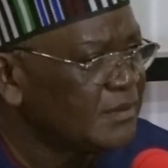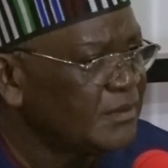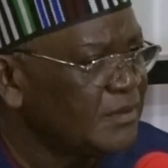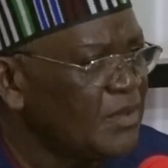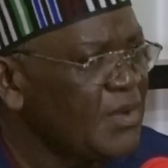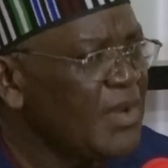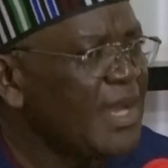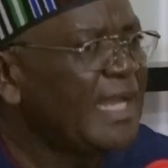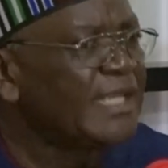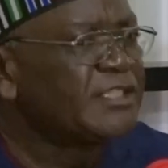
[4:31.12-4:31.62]

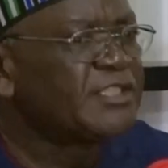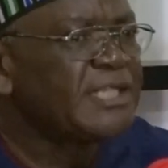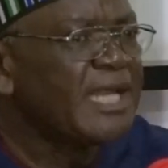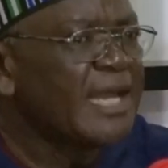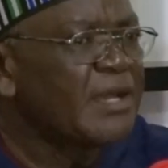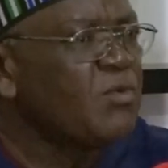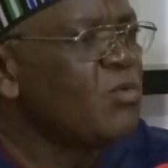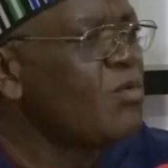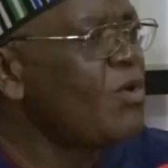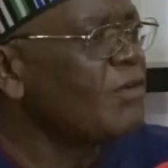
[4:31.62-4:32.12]
Go and
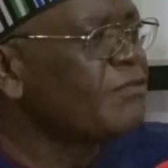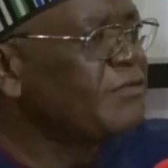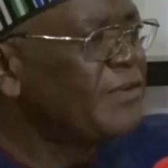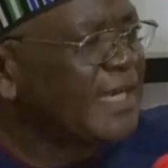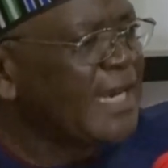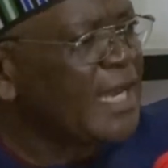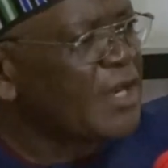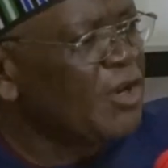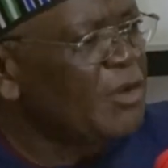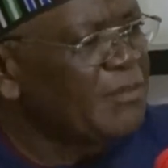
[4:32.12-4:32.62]
check what
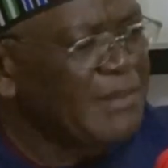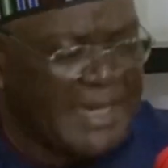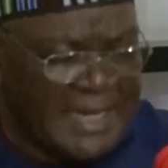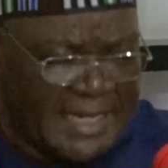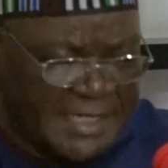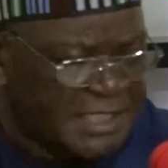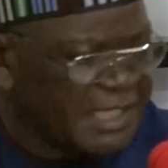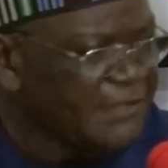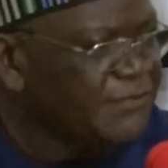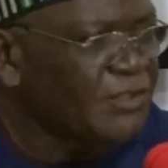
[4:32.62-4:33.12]
federal government
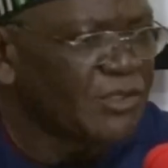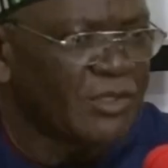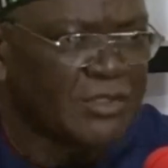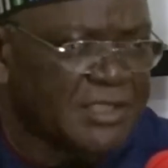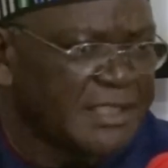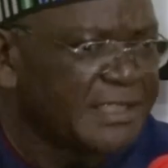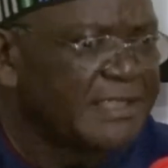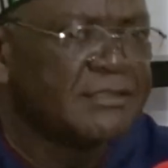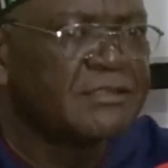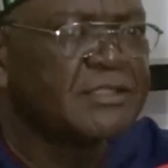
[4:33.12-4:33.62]
has given
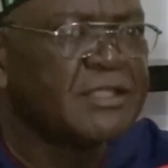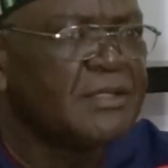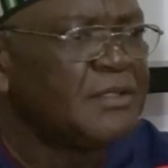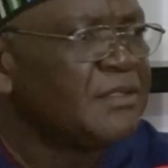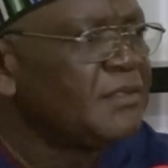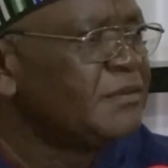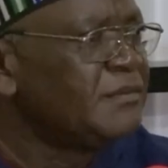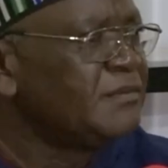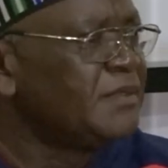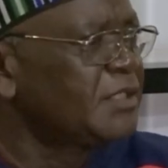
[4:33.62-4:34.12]
us since
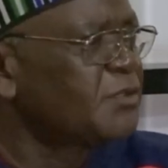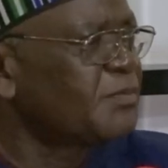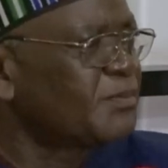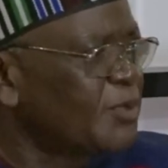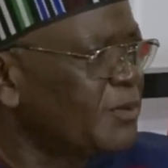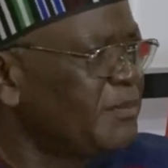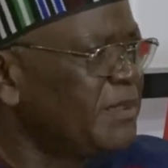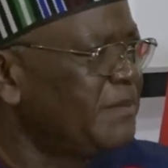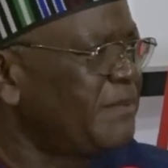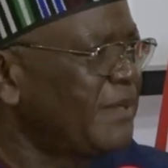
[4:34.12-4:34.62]
this
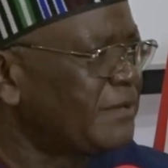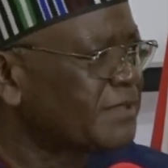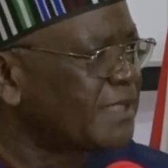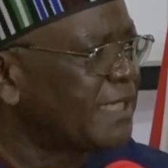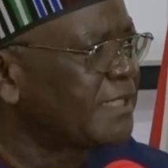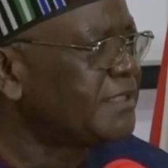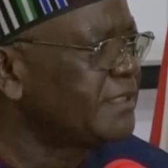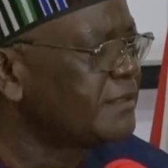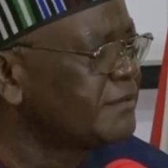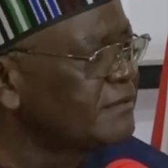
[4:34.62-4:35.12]
problem have
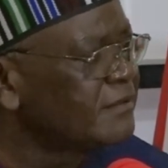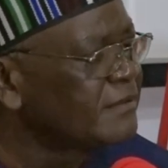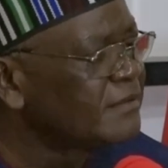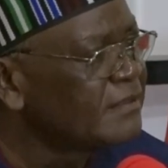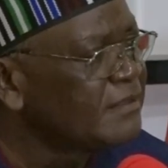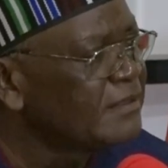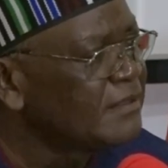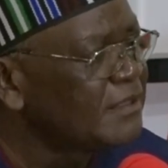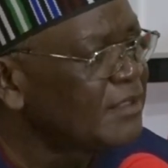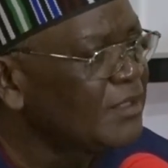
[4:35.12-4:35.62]
started.
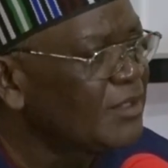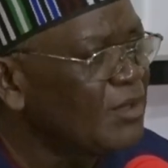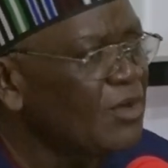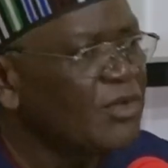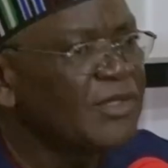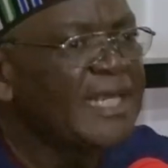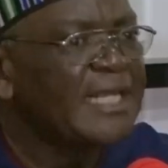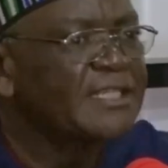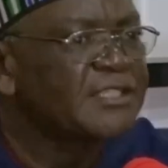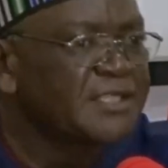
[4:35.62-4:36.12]

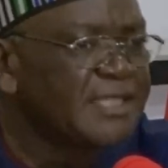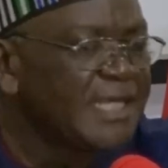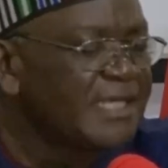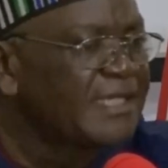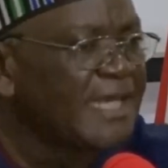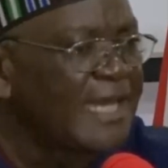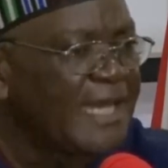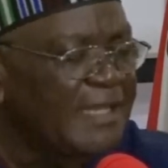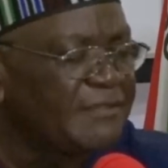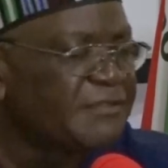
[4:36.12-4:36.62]
Other states
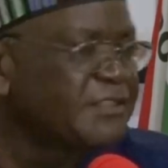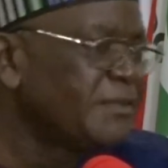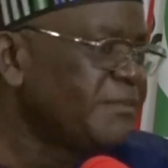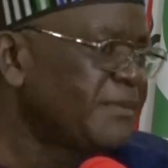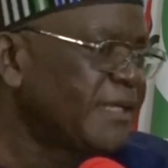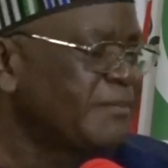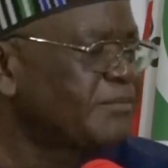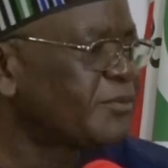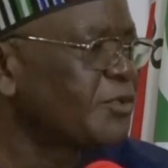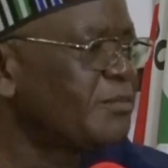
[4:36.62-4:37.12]
that have
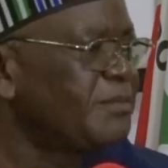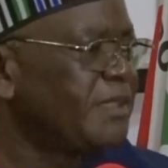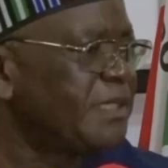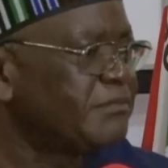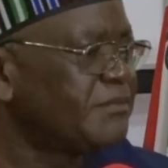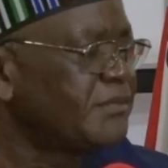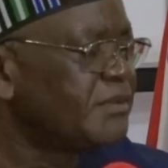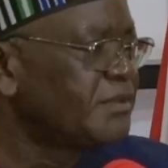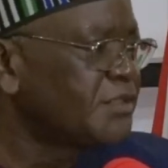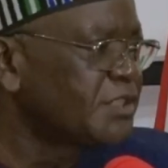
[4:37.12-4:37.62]
similar
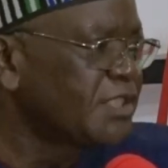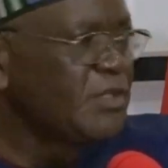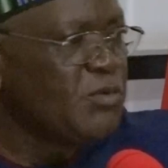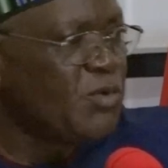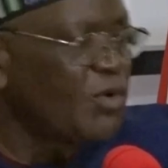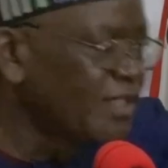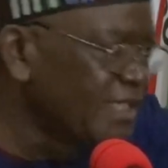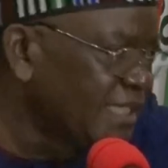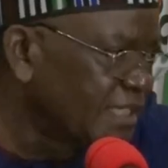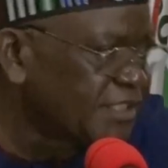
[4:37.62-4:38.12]
problem, see
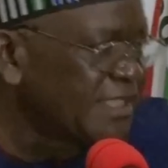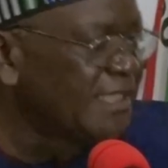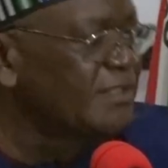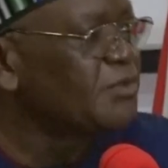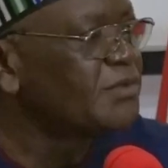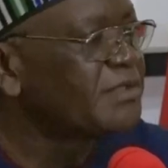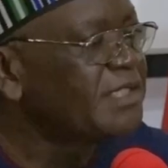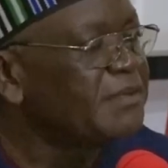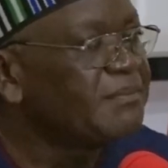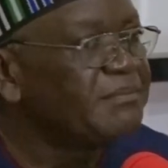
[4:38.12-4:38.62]
what they sent
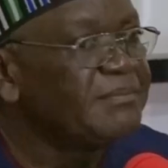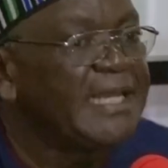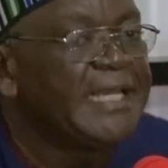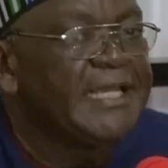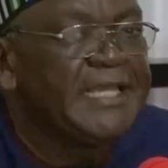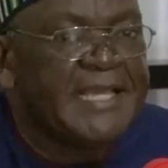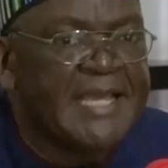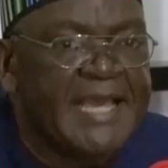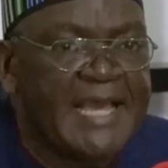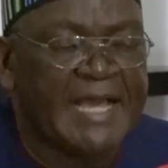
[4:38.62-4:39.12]
to them. But
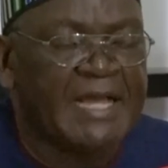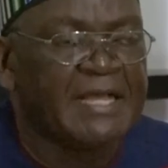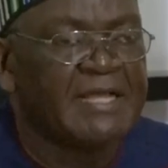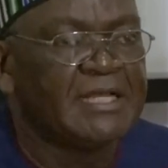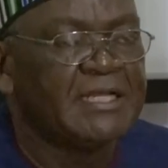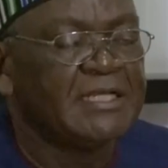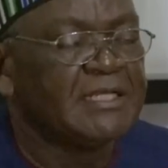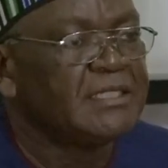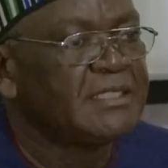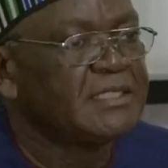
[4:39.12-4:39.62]
here,
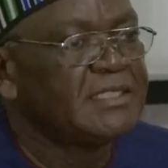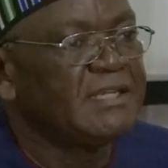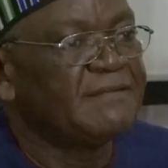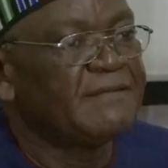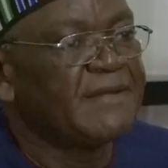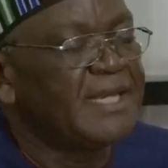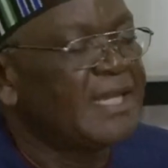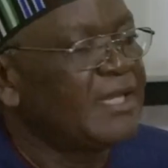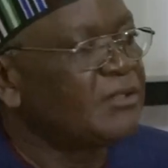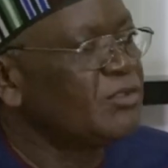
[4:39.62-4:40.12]
they've
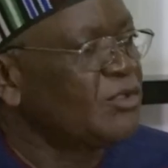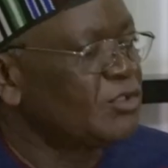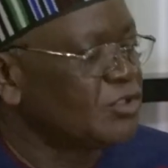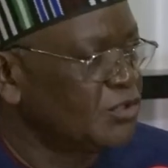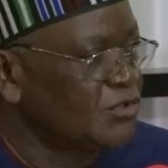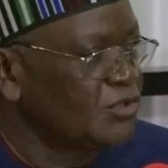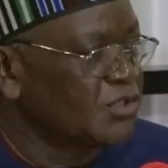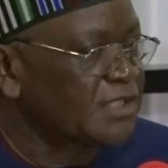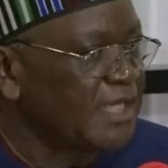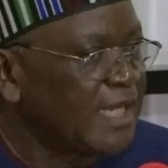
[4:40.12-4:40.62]
allowed us
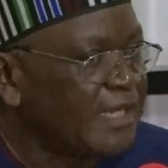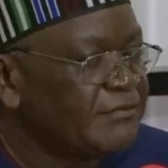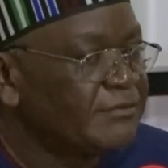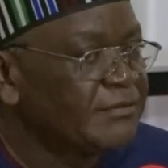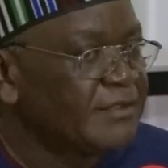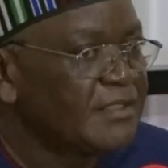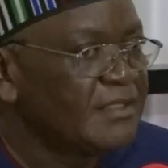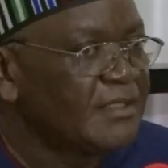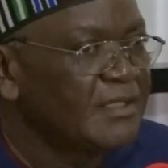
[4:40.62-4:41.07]
to starve.